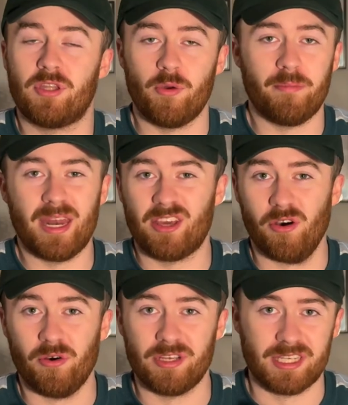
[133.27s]
doing many
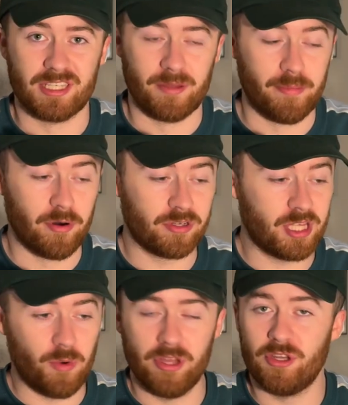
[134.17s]
corners into the box,
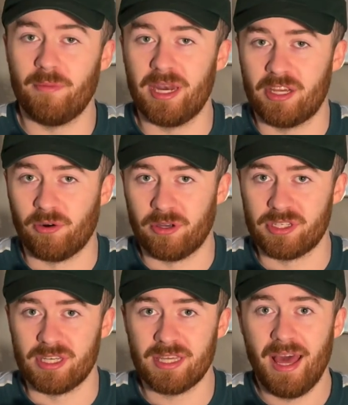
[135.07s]
they weren't doing many
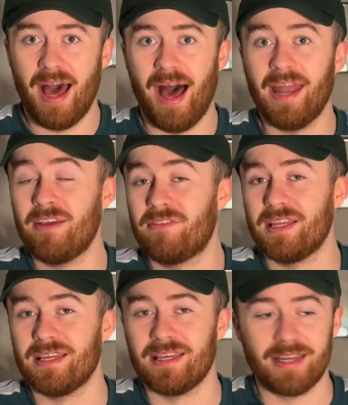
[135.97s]
crosses, and if they
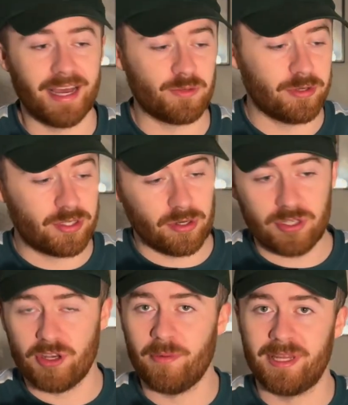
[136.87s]
did, as we saw
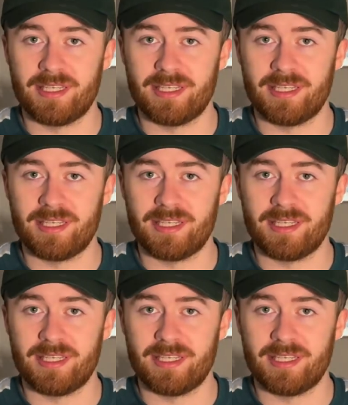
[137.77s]
so many